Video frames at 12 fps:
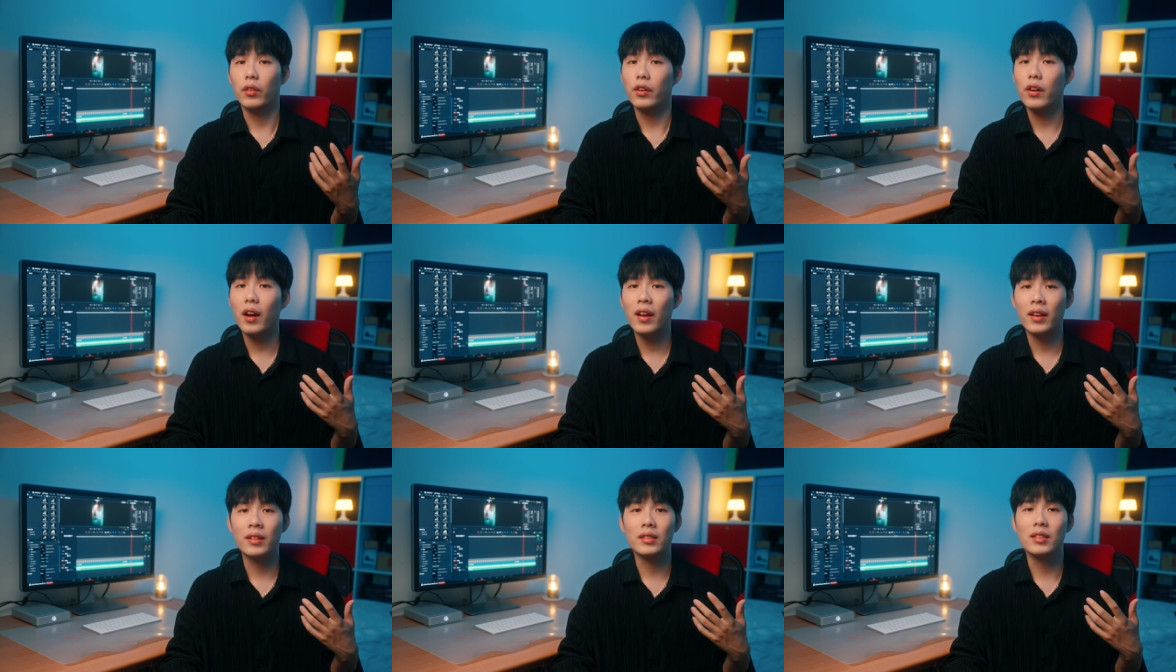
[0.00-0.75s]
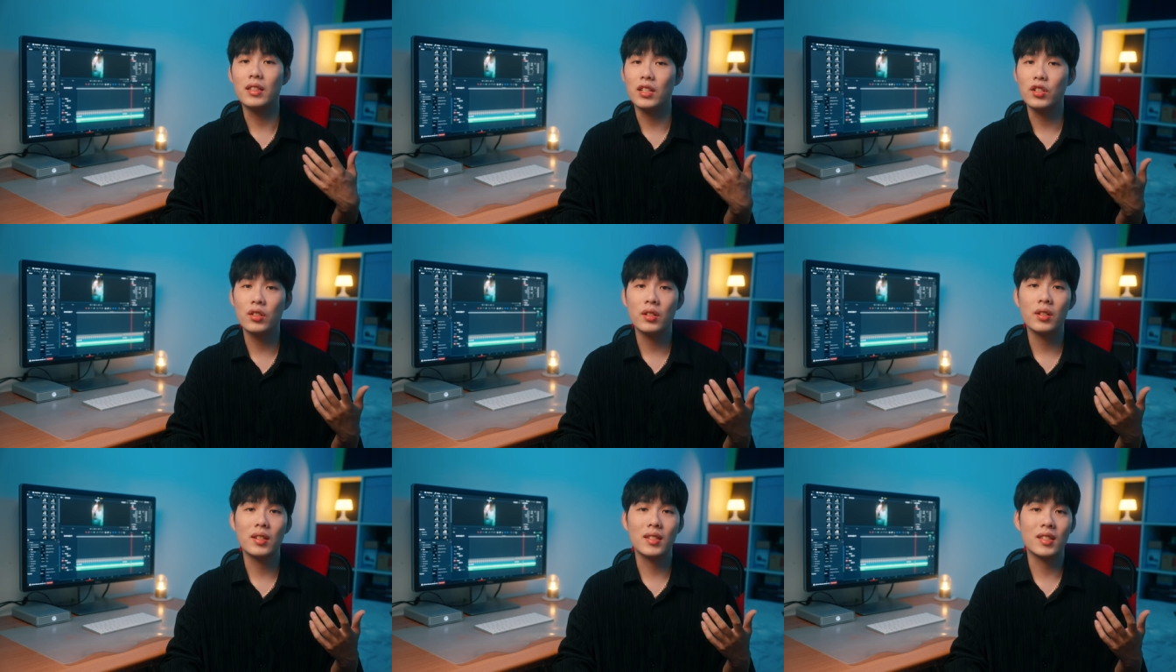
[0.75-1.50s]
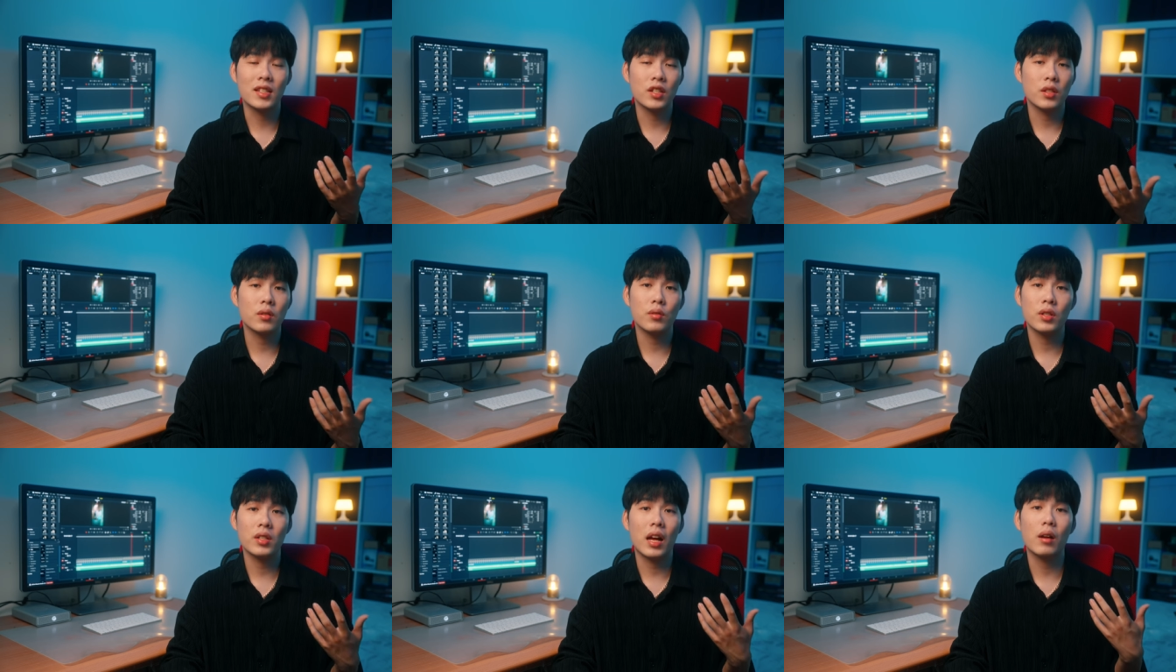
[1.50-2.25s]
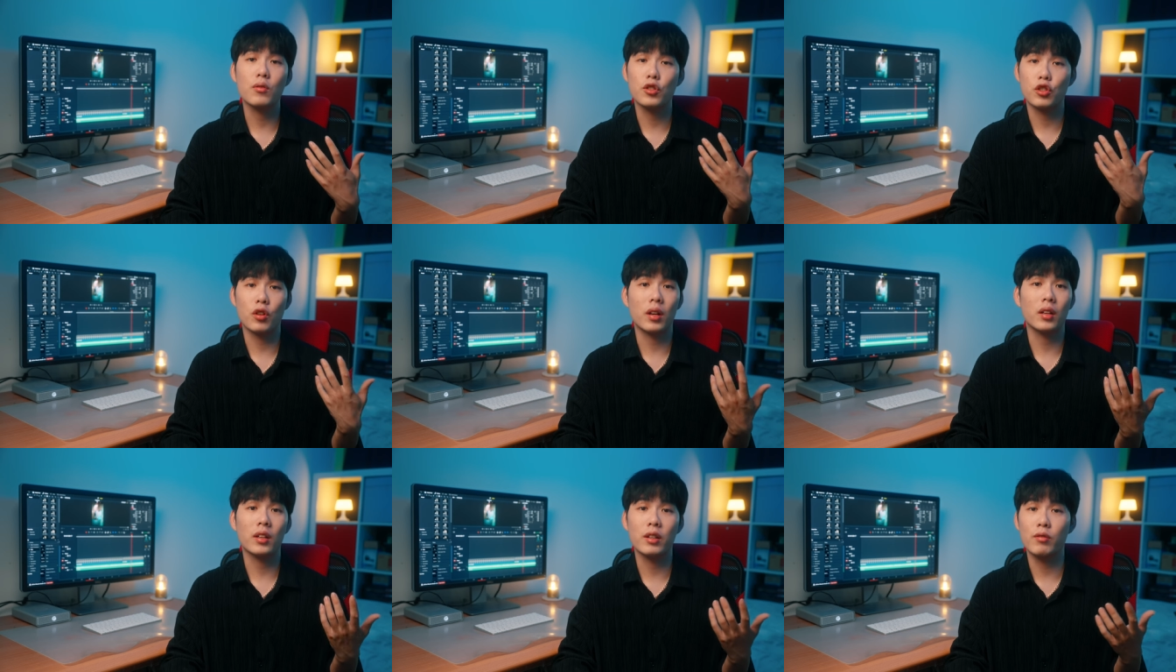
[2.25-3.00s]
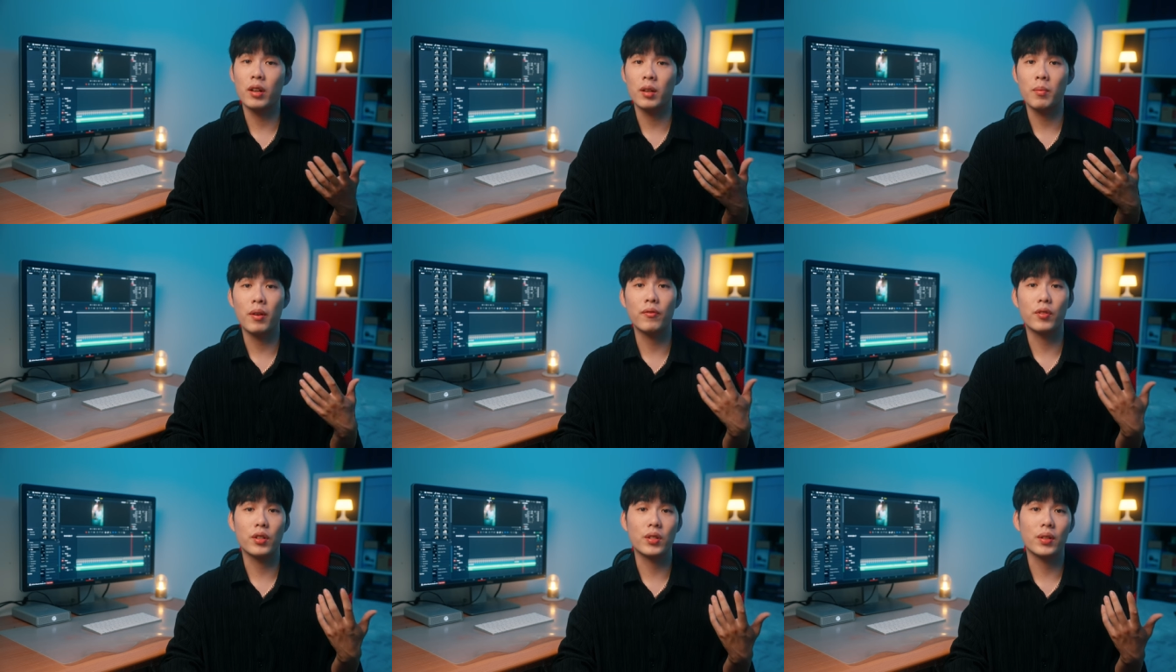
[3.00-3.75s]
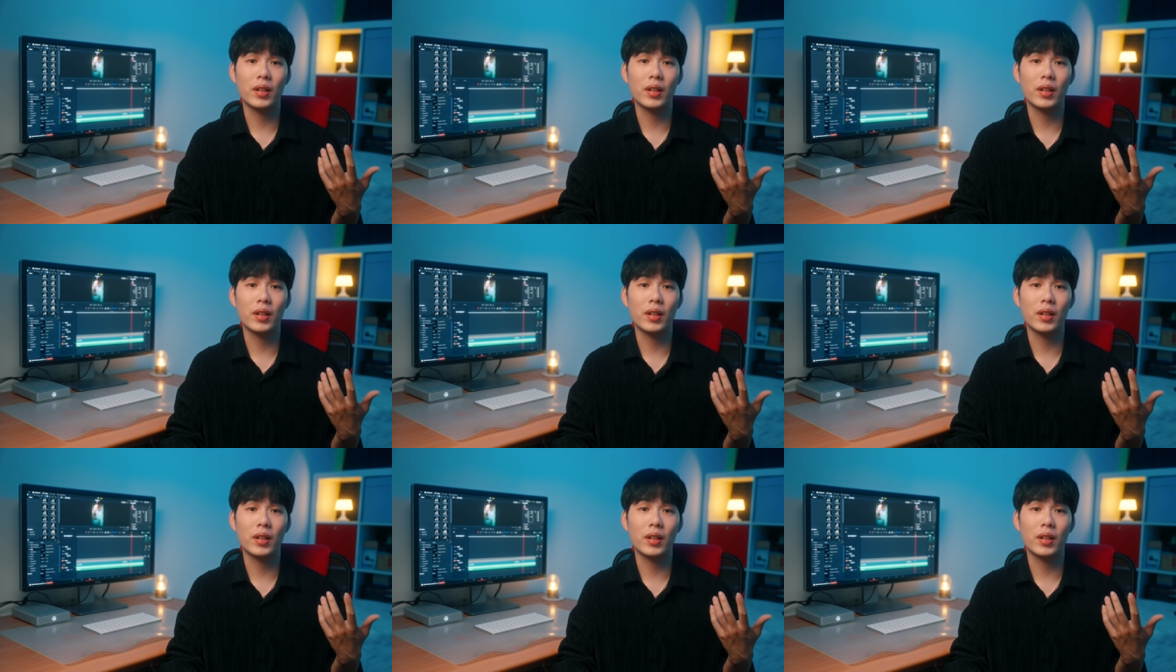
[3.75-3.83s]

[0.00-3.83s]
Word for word: there are additional accessories I would strongly recommend for you